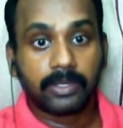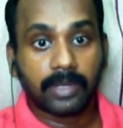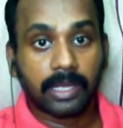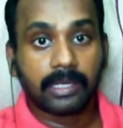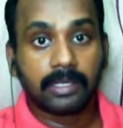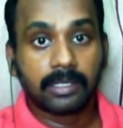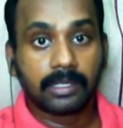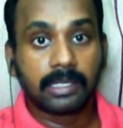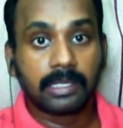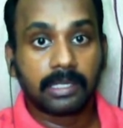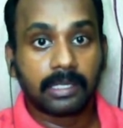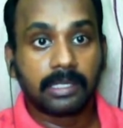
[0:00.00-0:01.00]
you can
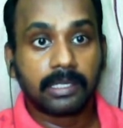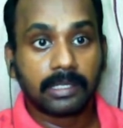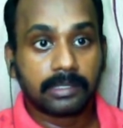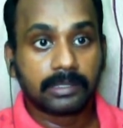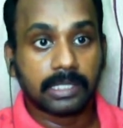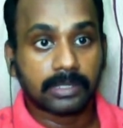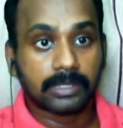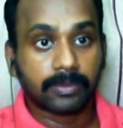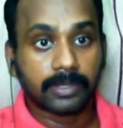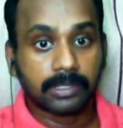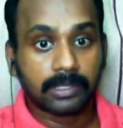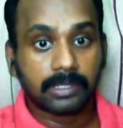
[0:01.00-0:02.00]
just
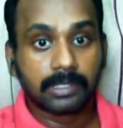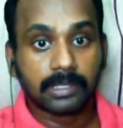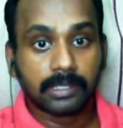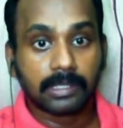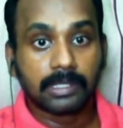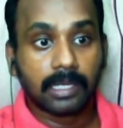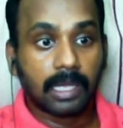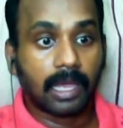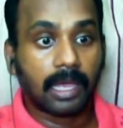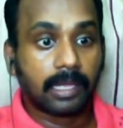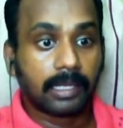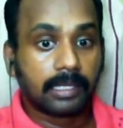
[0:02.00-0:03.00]
wait.
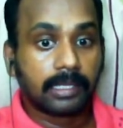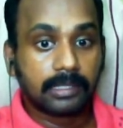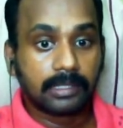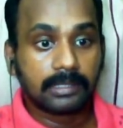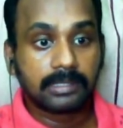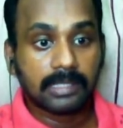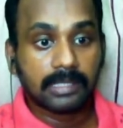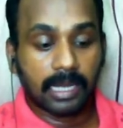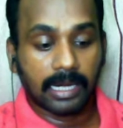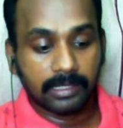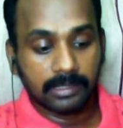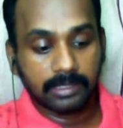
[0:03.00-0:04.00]
This is
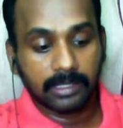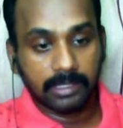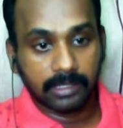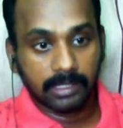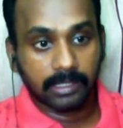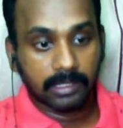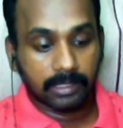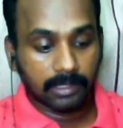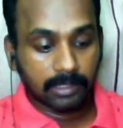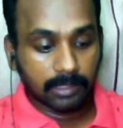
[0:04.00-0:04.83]
another key thing.